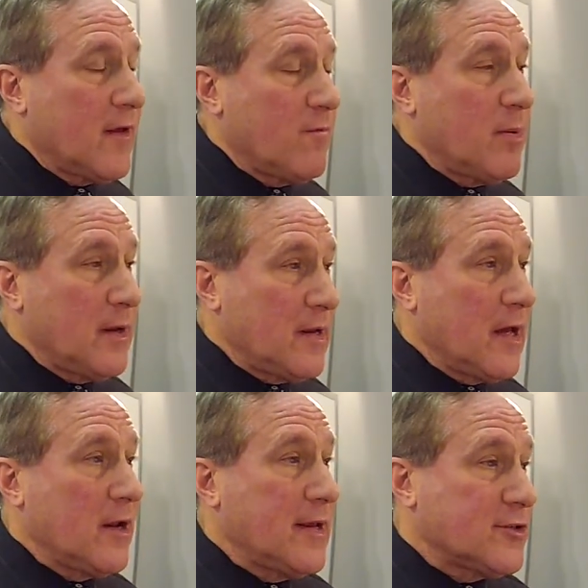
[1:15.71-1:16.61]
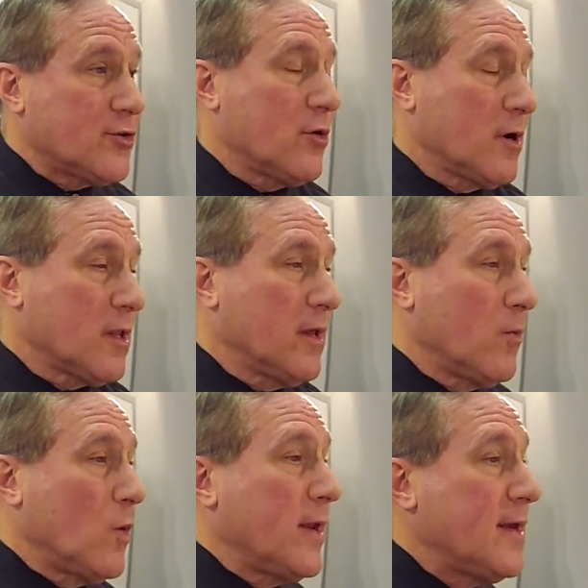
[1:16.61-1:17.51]
have been done historically.
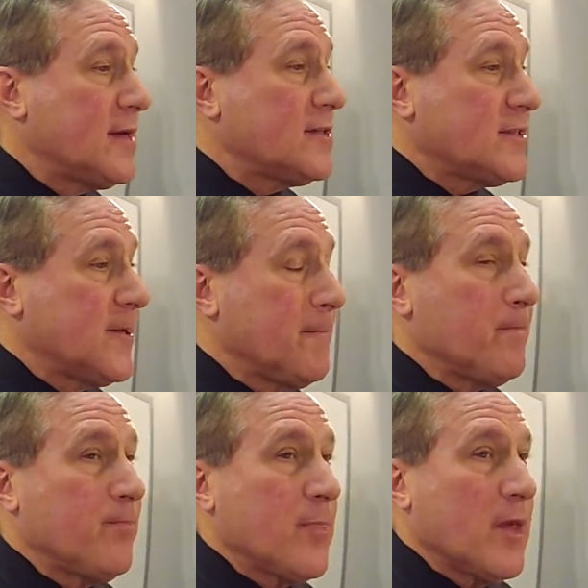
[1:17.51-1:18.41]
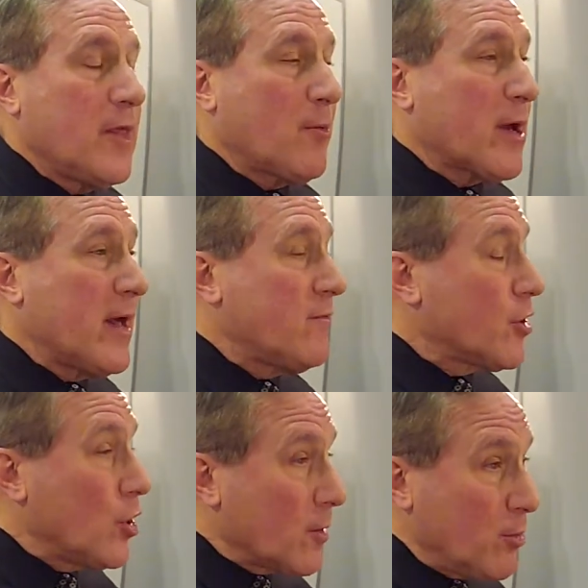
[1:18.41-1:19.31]
One is they were kind of
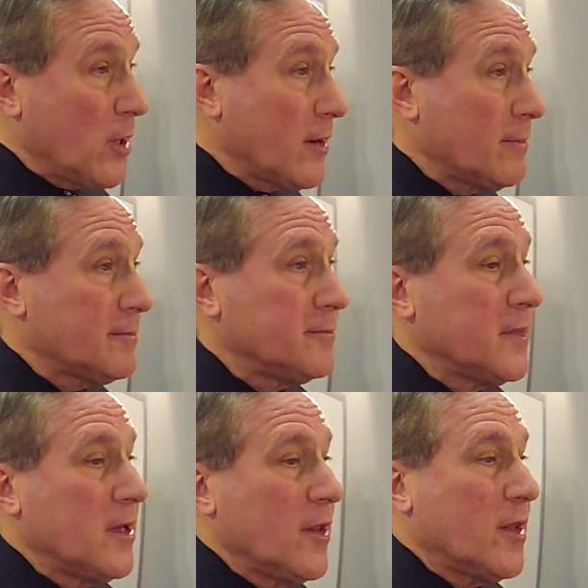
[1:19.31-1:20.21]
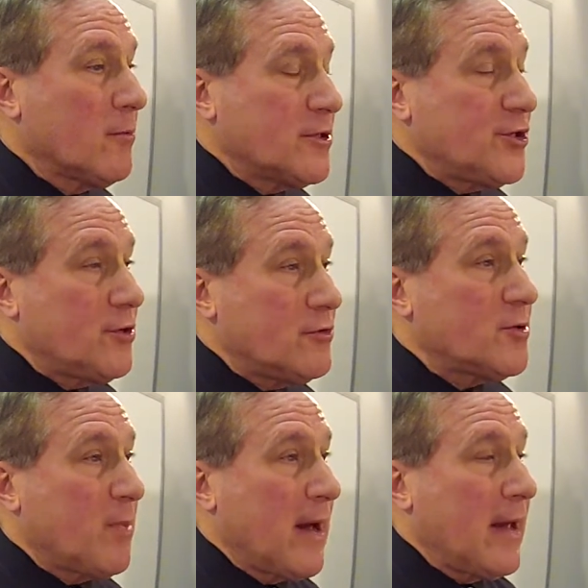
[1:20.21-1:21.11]
a cookbook that was
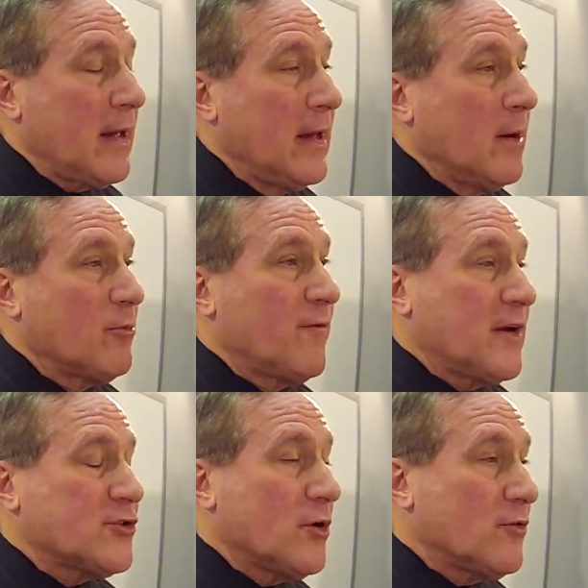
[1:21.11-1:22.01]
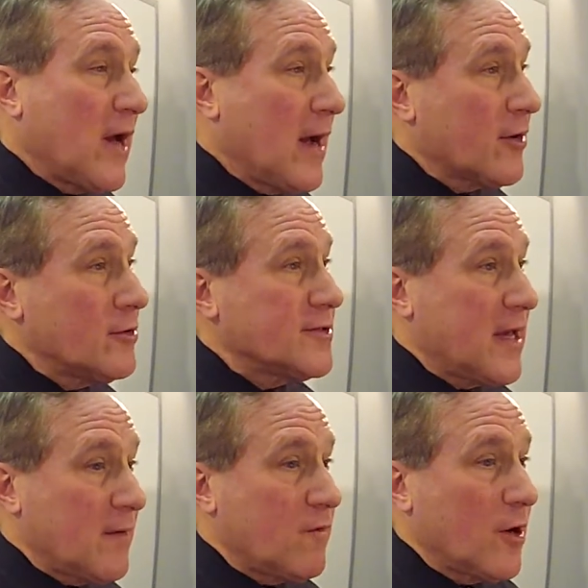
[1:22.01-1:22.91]
used by professional doctors
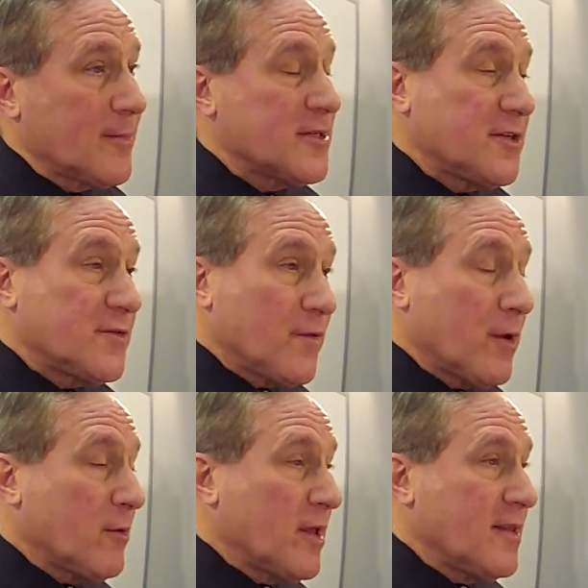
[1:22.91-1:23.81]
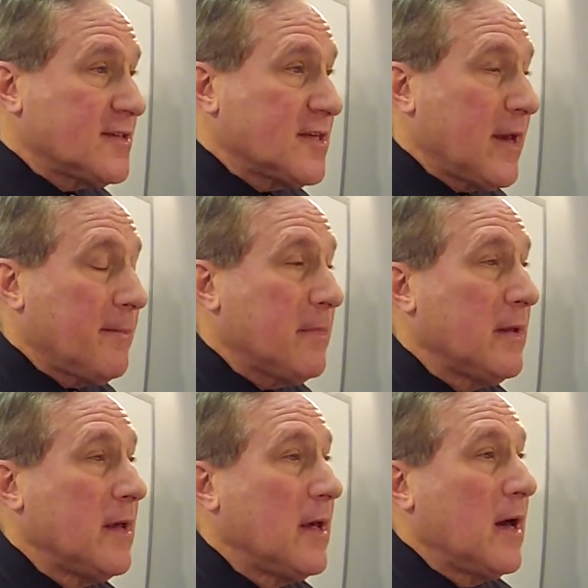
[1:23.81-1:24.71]
and pharmacists, frequently the same,
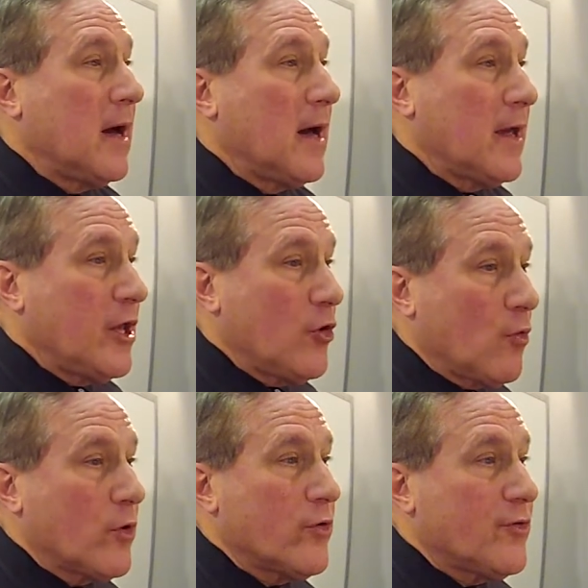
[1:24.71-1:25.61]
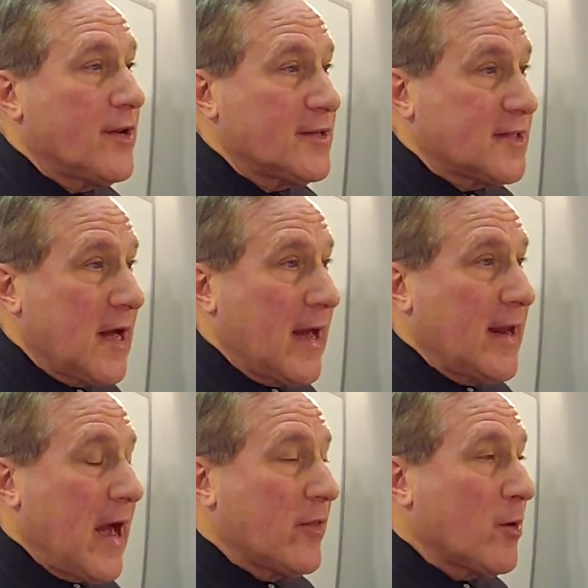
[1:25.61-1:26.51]
in order to
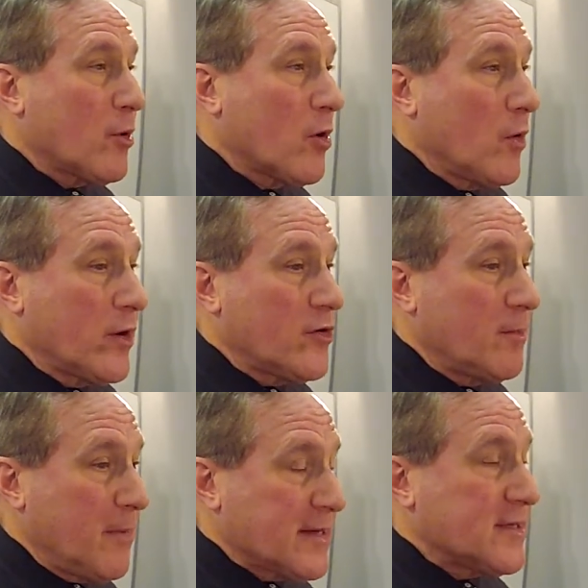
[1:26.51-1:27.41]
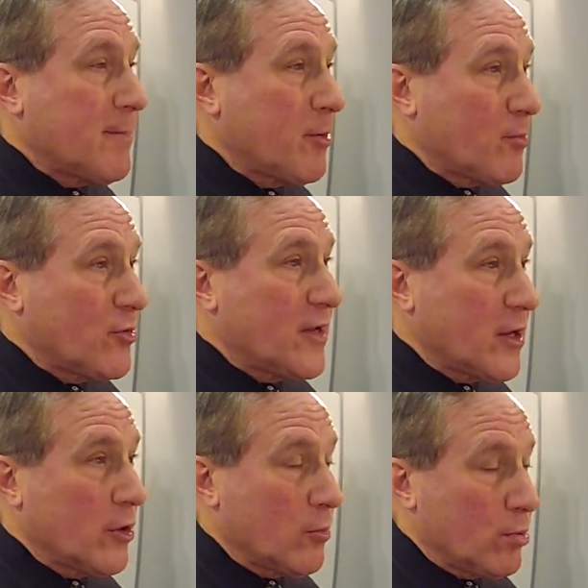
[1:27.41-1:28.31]
decide how they were going to mix up a
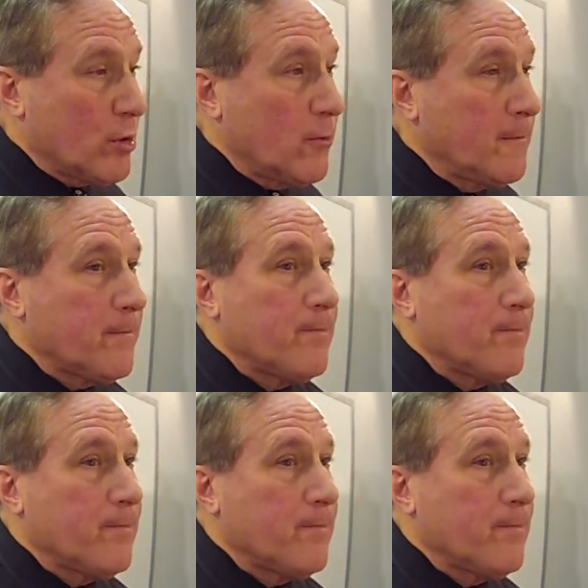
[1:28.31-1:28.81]
particular brew.